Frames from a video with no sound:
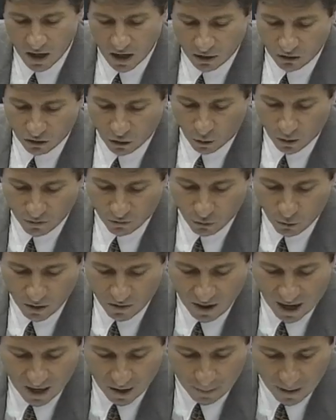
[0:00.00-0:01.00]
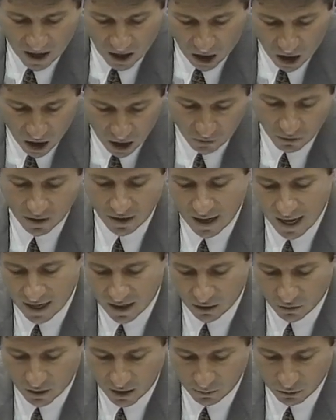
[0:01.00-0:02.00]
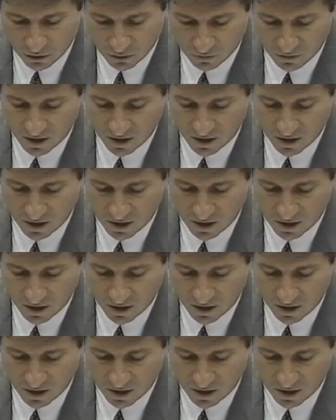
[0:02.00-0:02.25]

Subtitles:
so if we got about 100 nanograms of